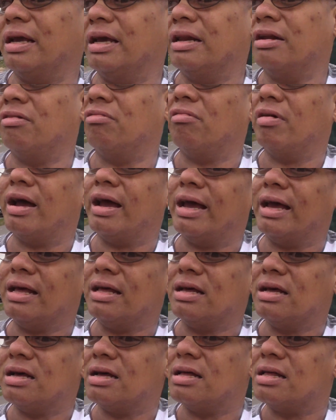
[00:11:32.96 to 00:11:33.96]
in a way
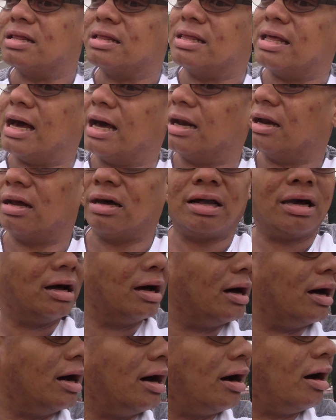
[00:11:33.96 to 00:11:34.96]
that
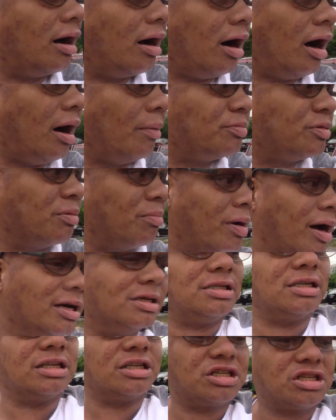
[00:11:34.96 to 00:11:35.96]

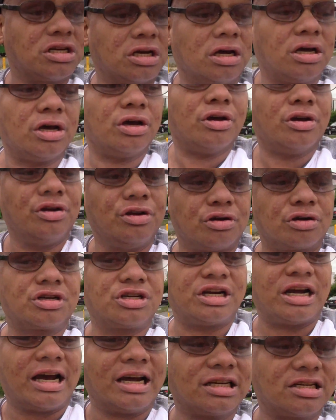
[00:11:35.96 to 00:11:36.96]
optimizes your
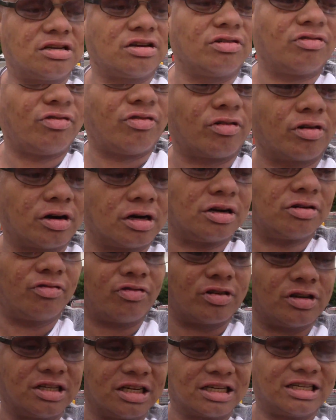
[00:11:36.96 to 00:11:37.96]
chance
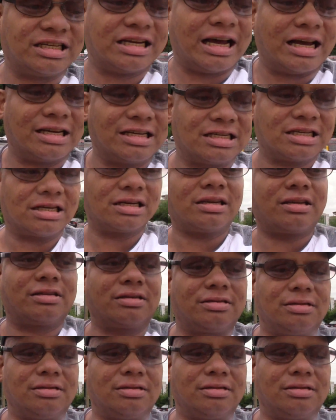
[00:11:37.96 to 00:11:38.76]
for success.